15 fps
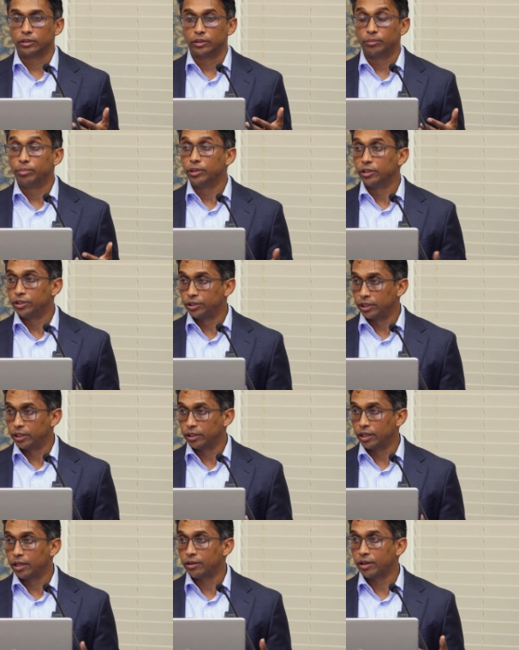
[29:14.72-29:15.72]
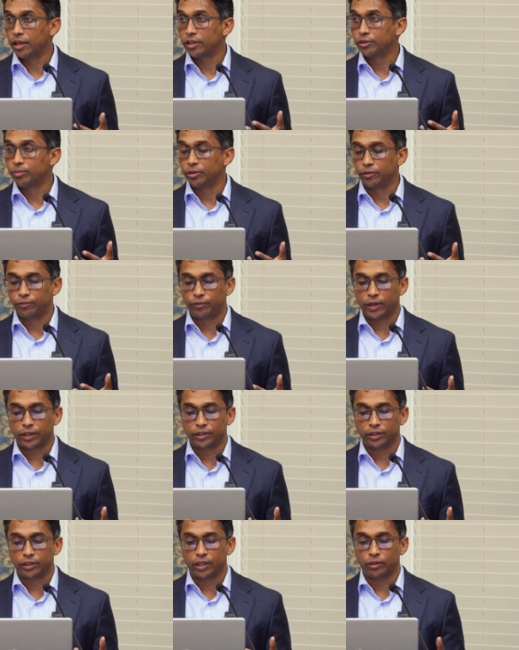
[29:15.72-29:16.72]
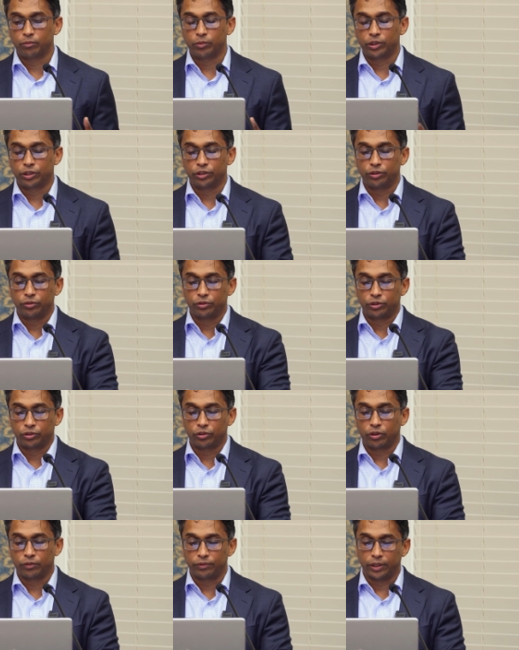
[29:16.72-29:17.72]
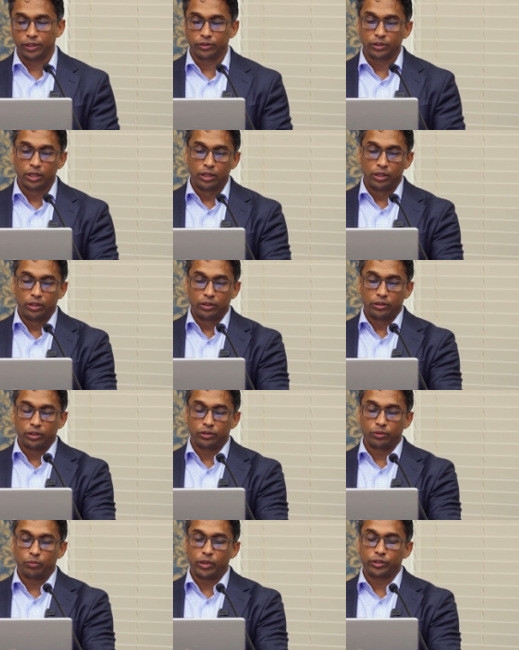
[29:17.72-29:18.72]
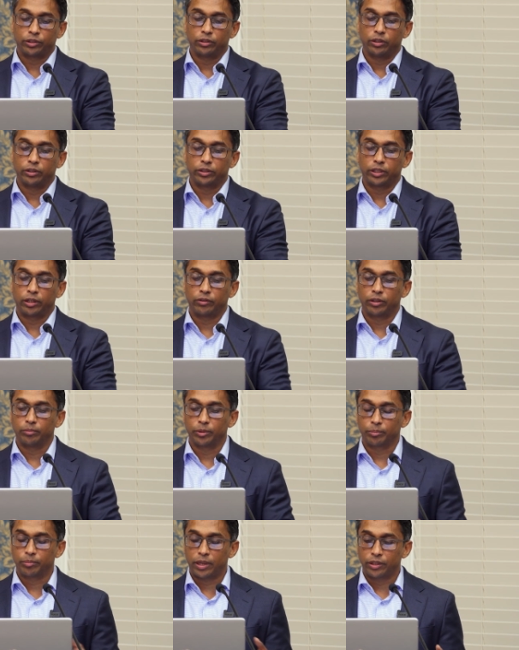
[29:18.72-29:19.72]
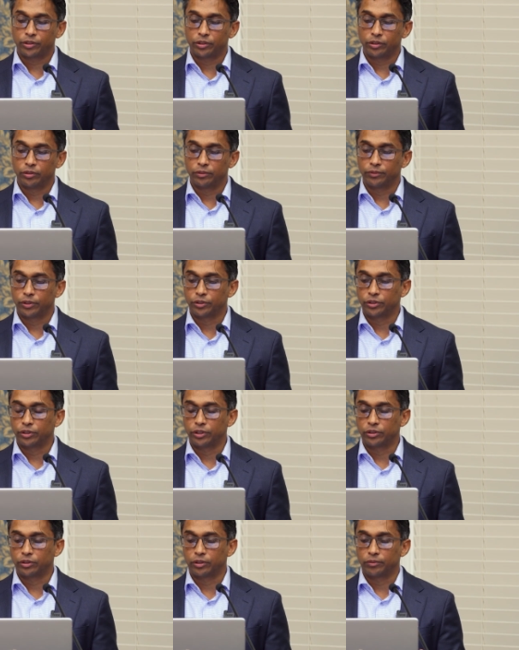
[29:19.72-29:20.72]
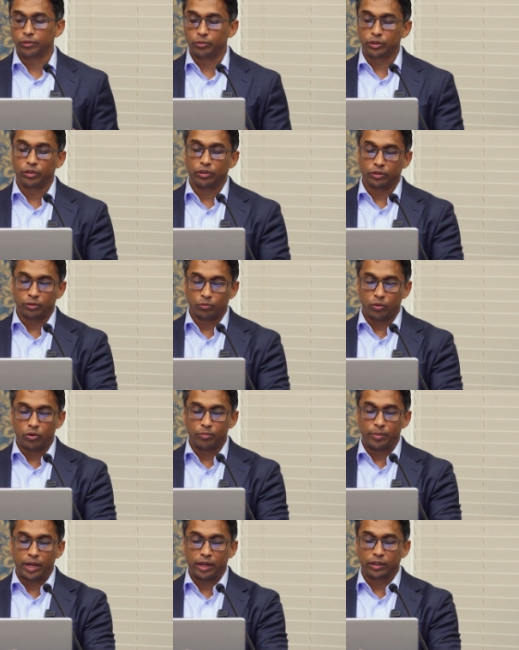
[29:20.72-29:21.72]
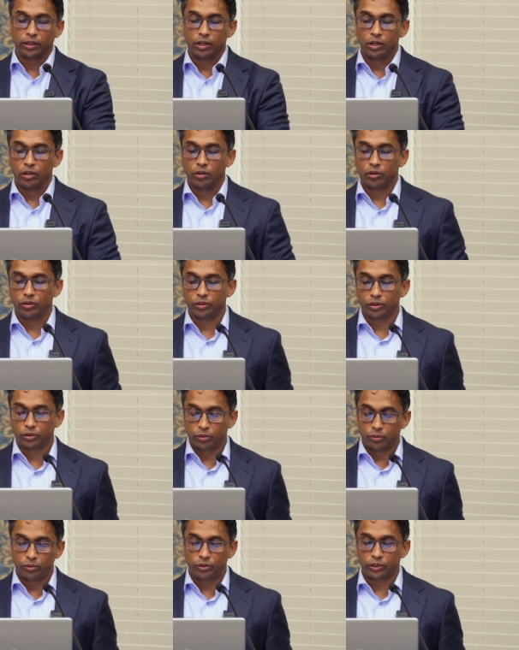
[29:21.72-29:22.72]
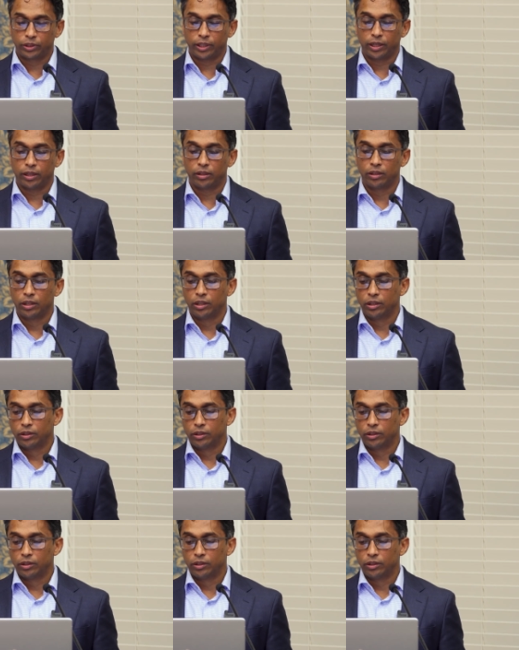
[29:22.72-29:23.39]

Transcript: debilitated, has been affected, and we can use surveys. There's a Western Ontario and McMaster University survey, we call it the WOMAC or the KOOS scale.